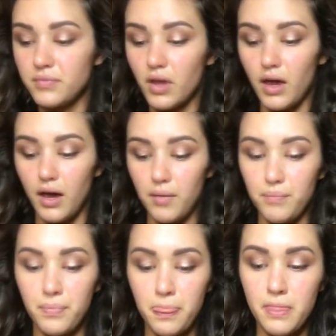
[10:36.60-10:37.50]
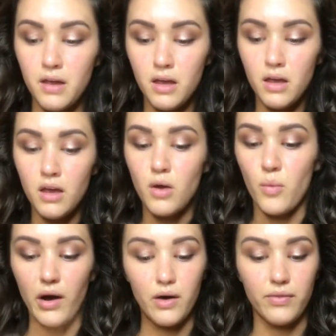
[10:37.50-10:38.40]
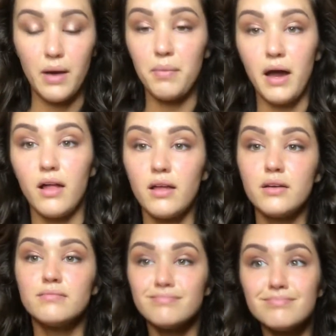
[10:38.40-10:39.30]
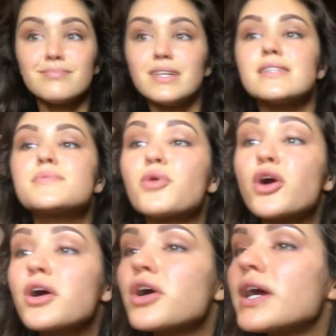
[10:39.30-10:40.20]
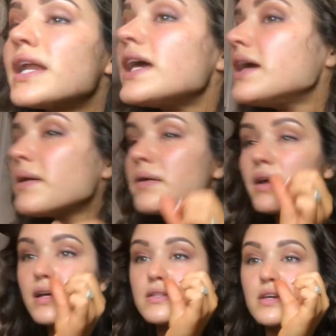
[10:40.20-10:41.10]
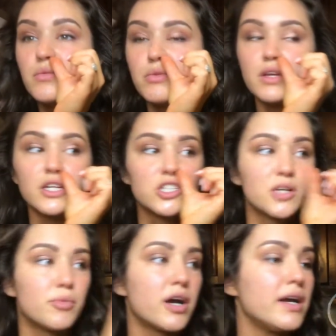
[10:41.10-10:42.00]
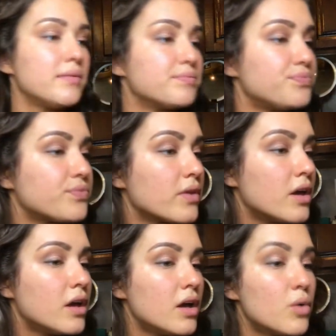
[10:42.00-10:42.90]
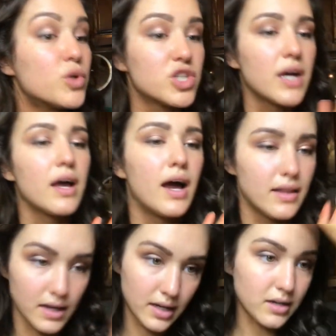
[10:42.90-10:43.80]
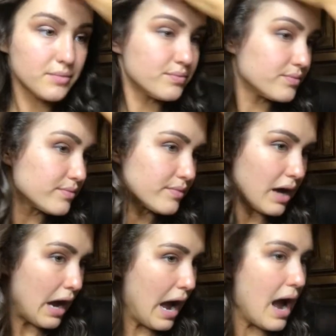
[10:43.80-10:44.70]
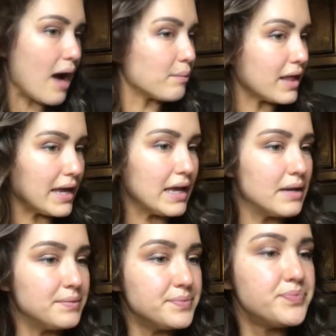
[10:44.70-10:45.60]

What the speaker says: Okay. Wow, that palette is pretty. It's like really shimmery, which I like. I'm liking.